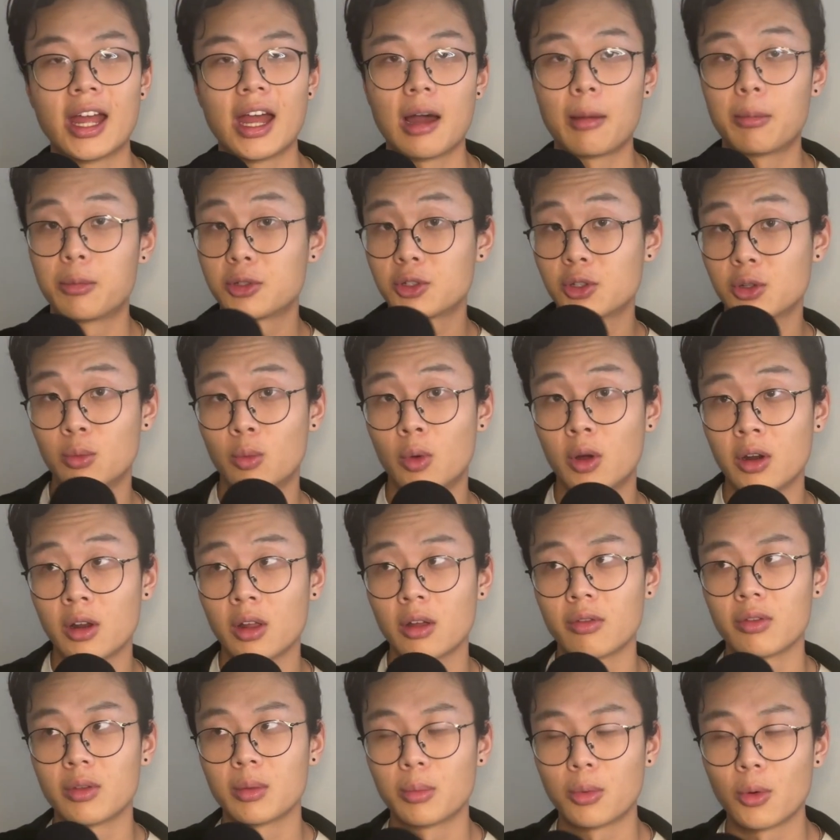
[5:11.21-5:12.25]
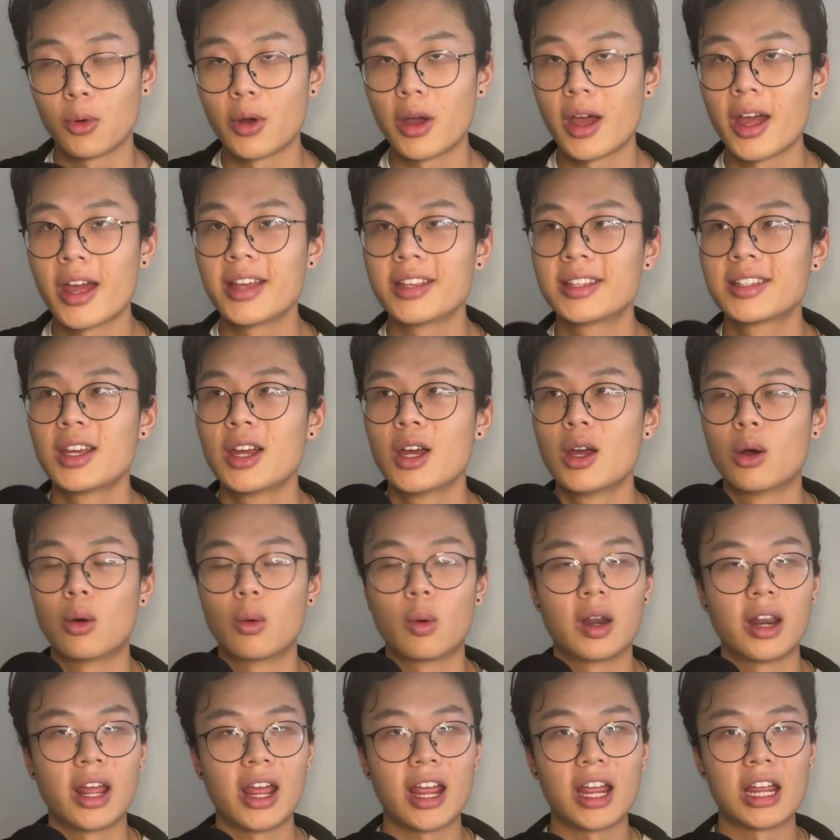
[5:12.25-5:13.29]
episode 1 of The Boys
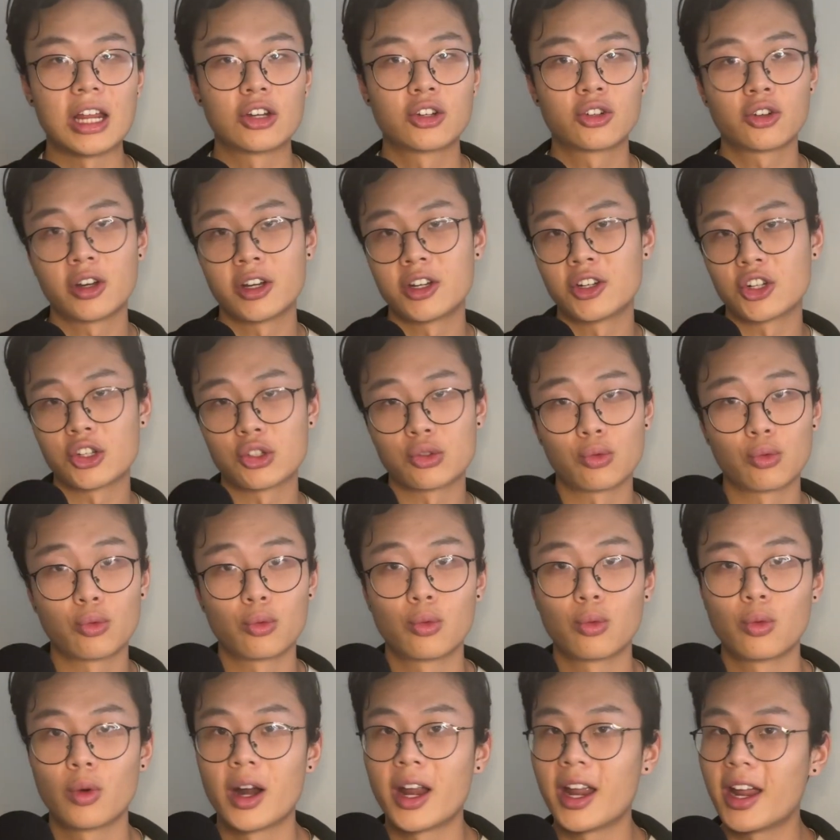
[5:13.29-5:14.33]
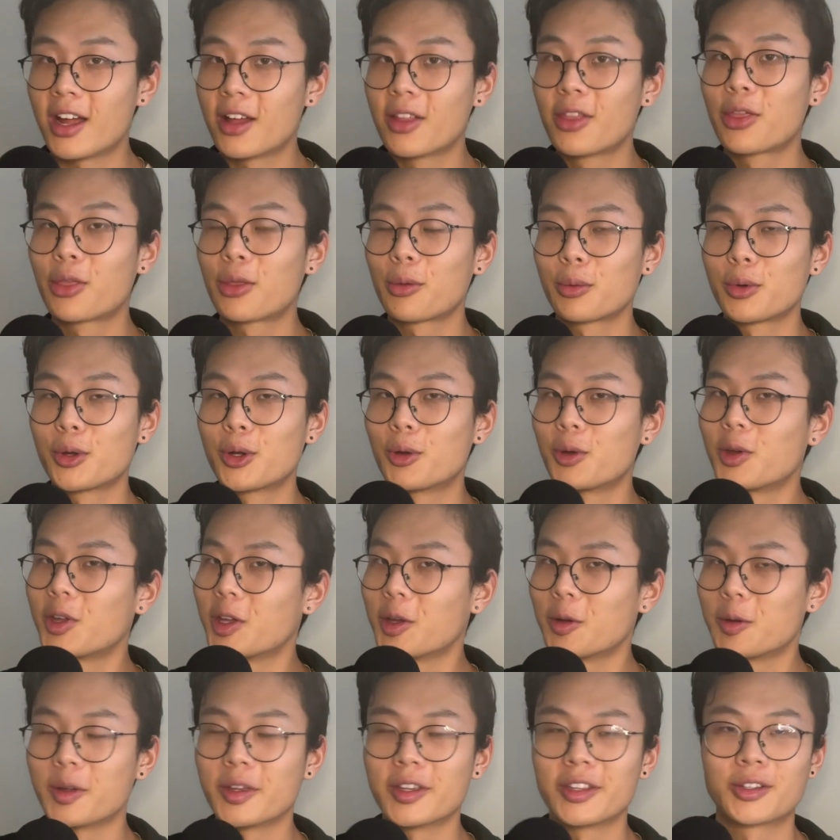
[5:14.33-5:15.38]
when A-Train just ran through
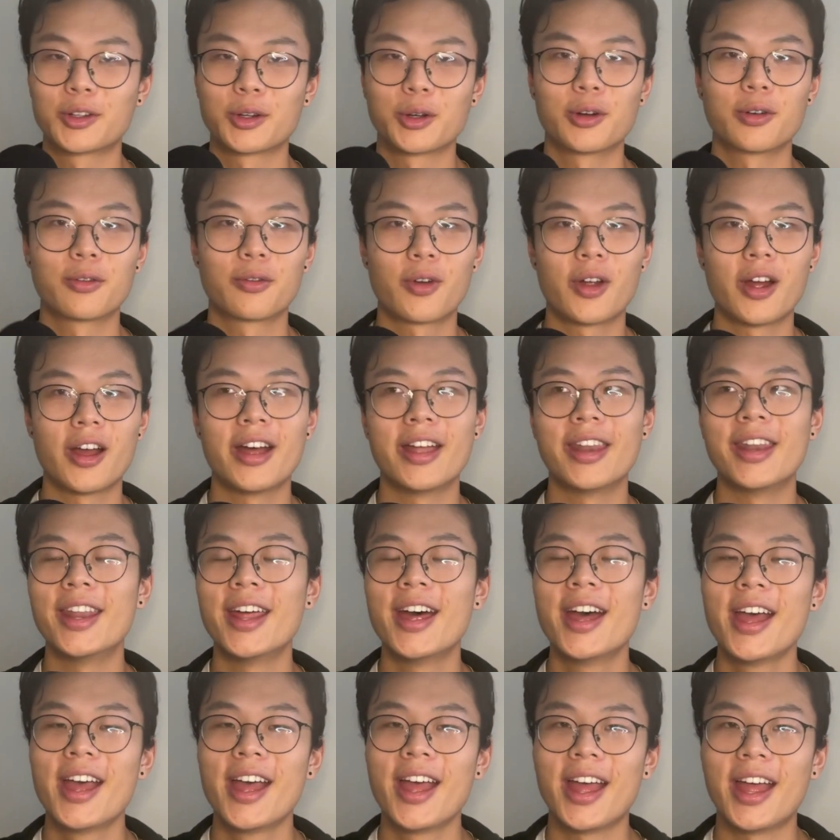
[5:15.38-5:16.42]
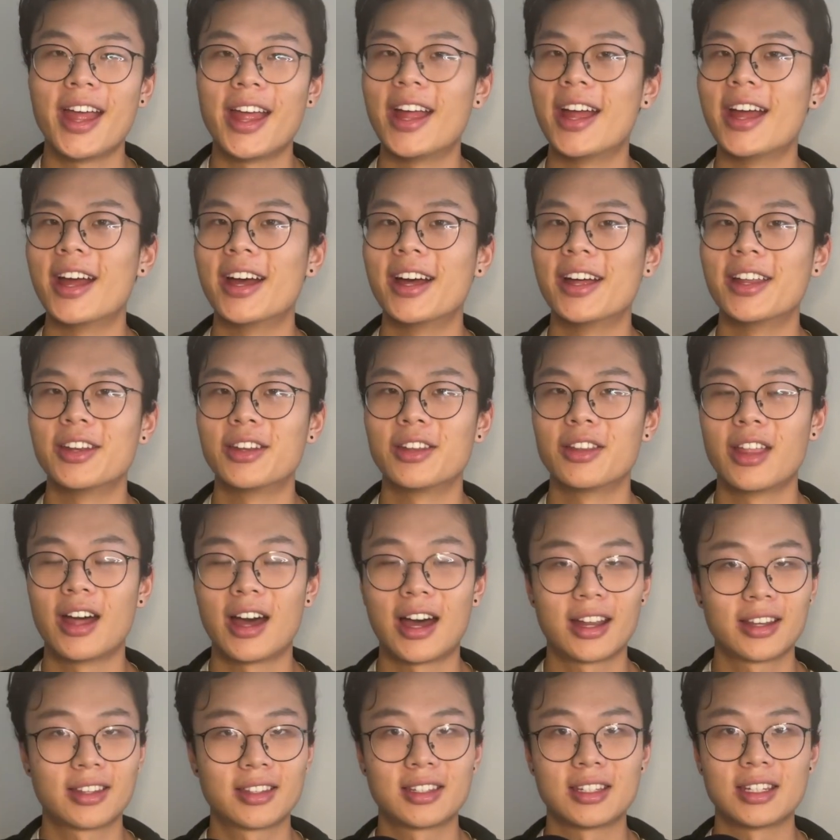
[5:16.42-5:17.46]
Huey's girlfriend, and
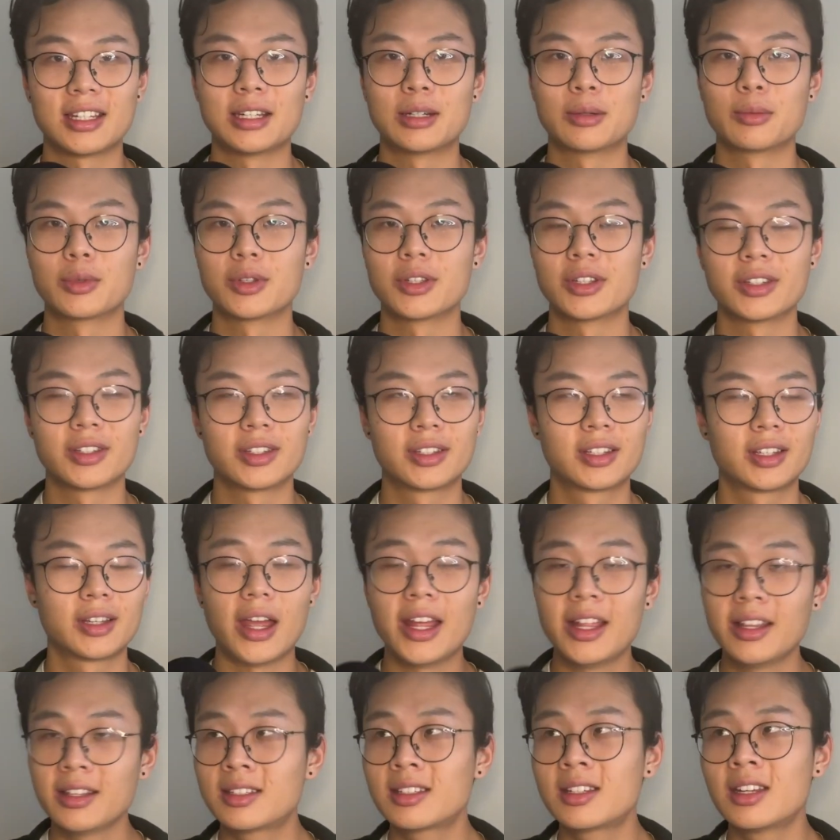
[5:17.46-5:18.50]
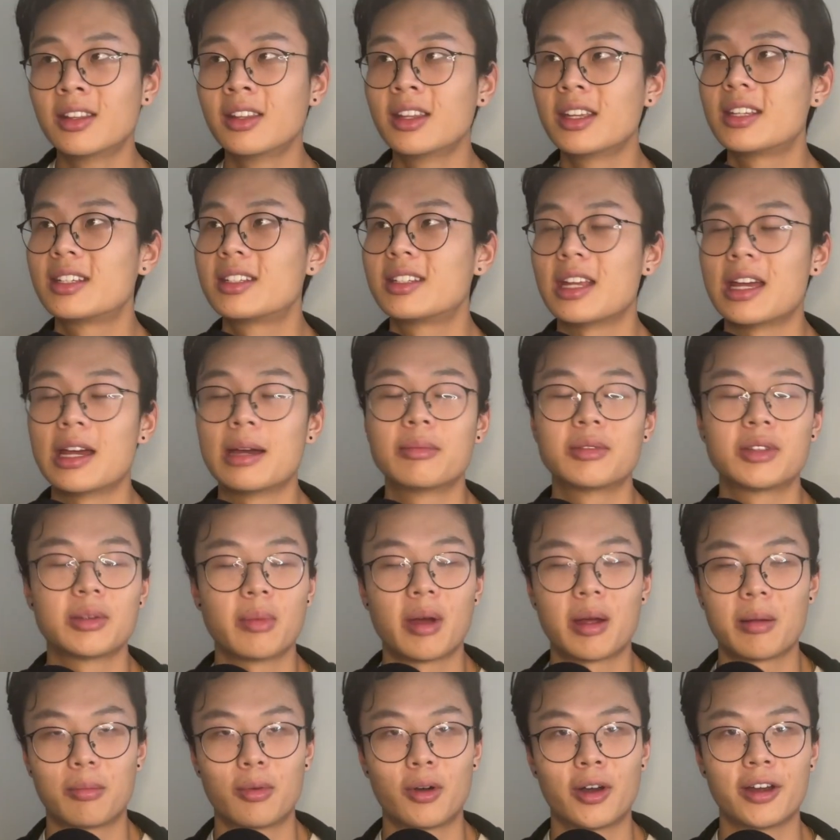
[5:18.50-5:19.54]
that scene was instantly stamped in
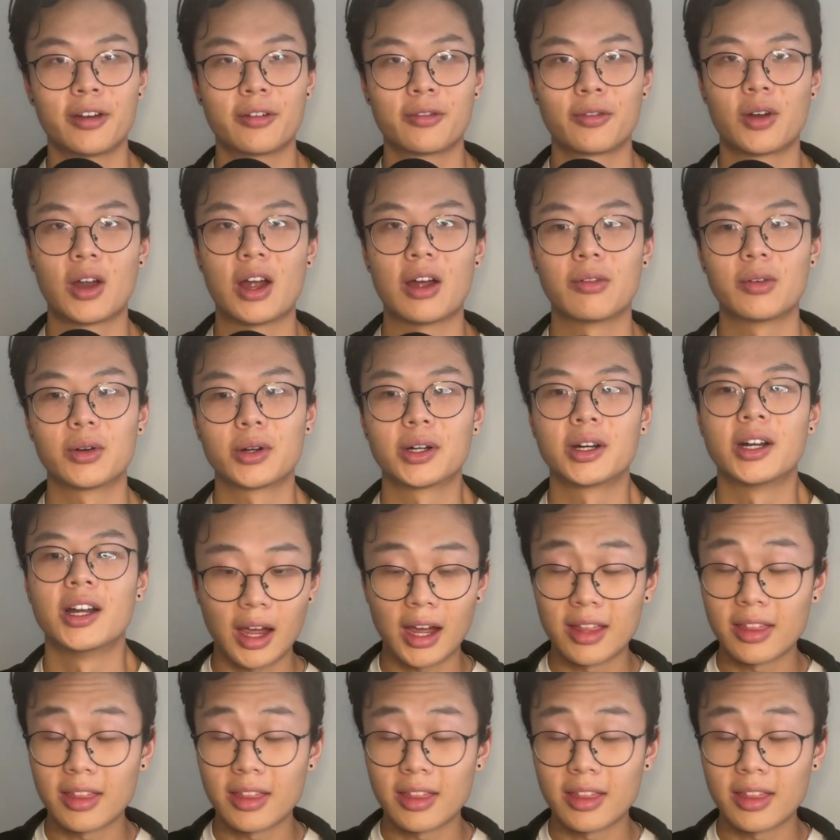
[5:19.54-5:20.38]
my brain forever.